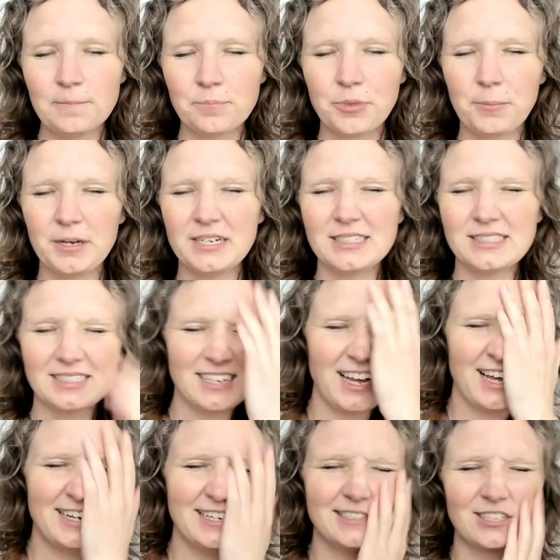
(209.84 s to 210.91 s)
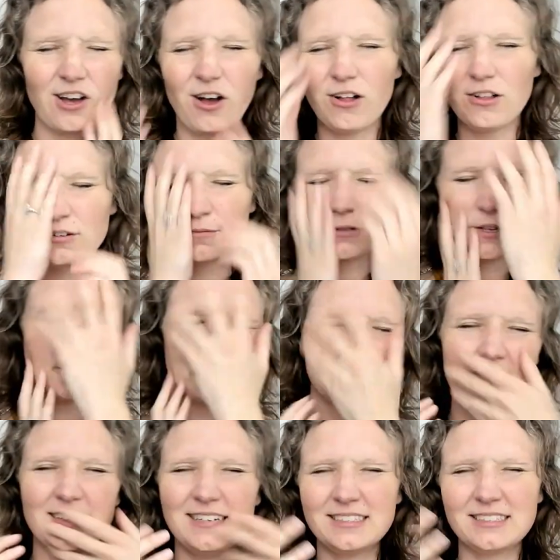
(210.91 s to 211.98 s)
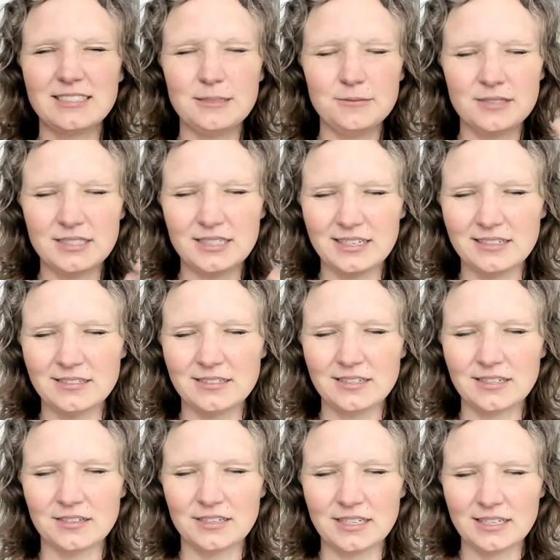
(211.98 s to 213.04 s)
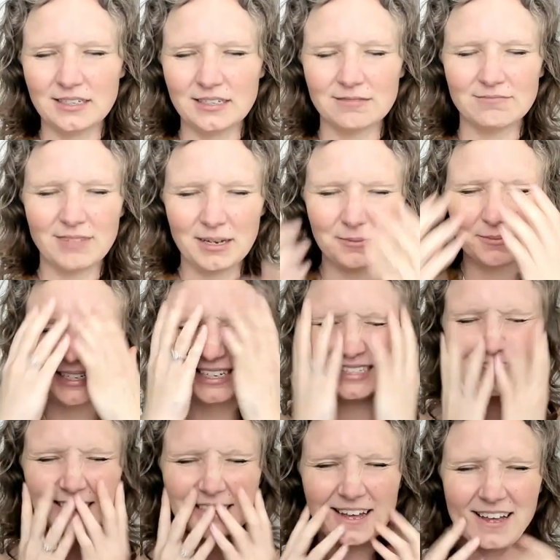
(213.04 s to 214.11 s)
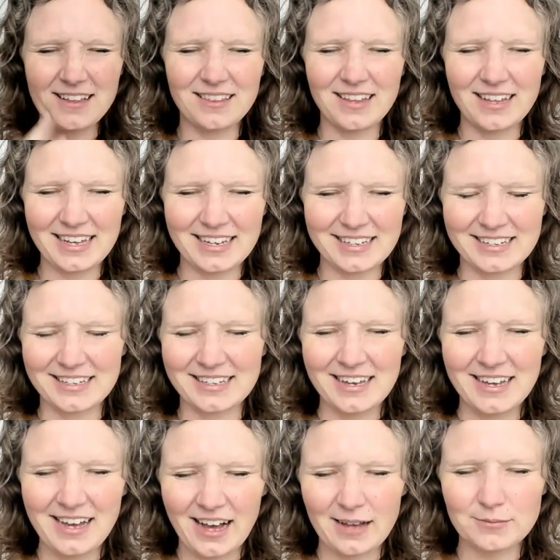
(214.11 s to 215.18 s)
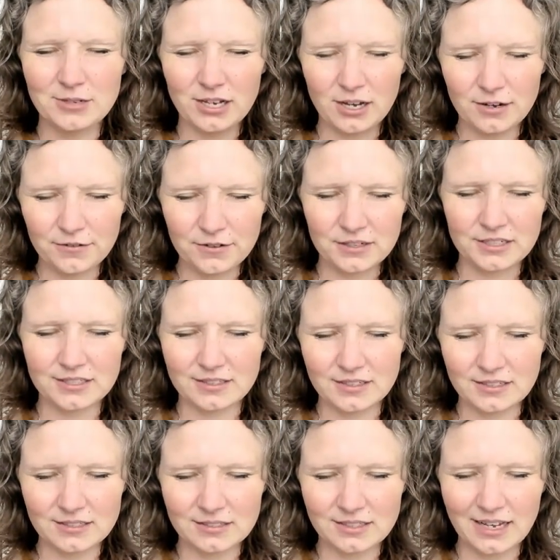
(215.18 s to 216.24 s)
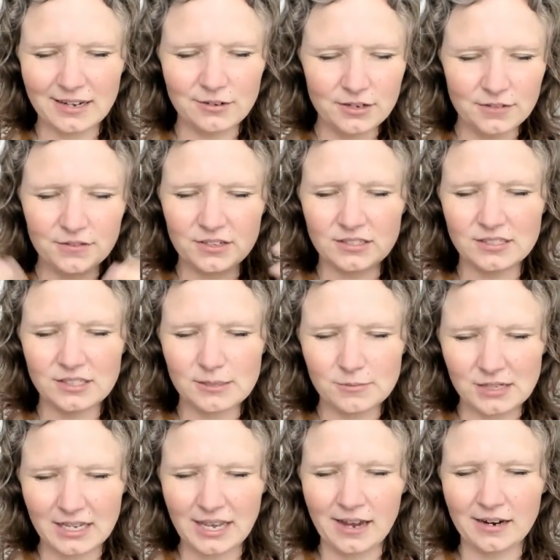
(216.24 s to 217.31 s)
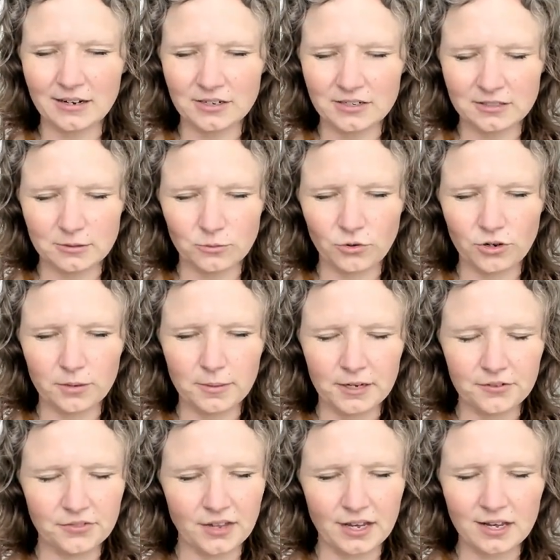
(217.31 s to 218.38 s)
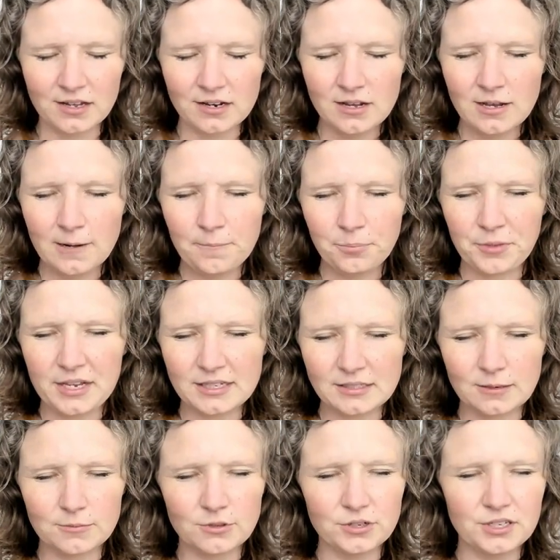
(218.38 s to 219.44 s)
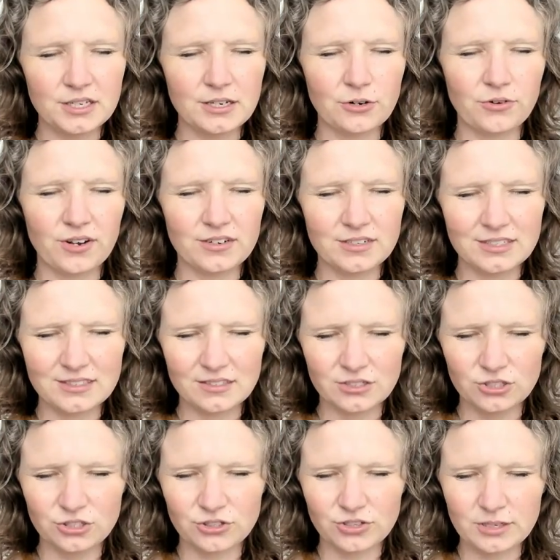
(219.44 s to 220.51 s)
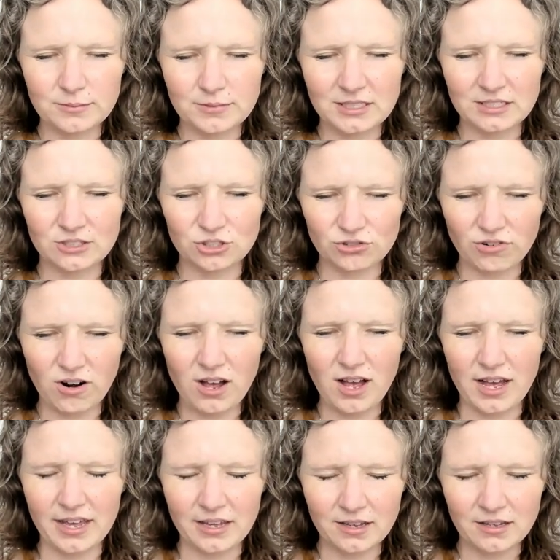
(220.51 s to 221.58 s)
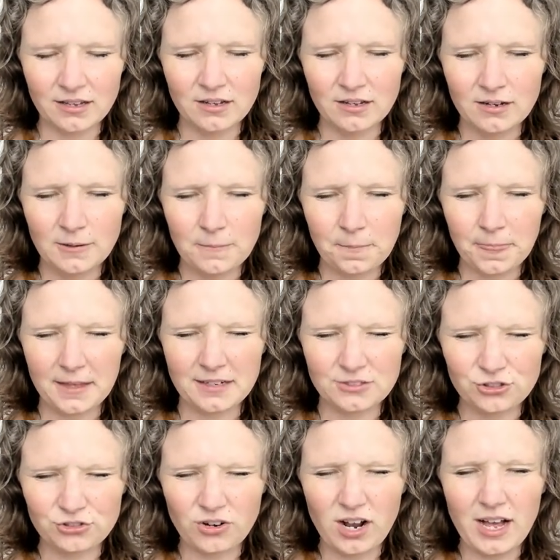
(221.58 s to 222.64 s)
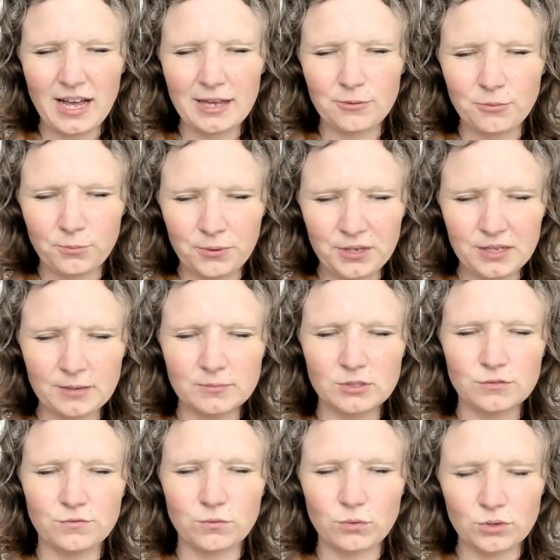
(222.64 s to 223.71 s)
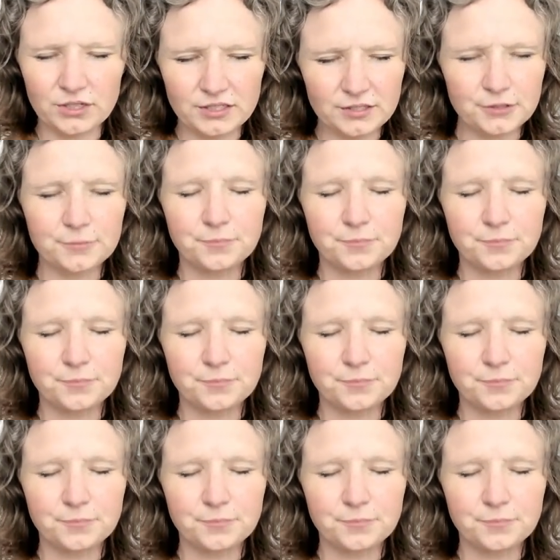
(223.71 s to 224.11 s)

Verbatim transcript: But it's not intolerable. I mean, it seems to instantly, I mean, it's not like I'm covered in this. I don't even seem to care anymore about that, because I'm looking around and it's extremely dry, and dry beams of wood.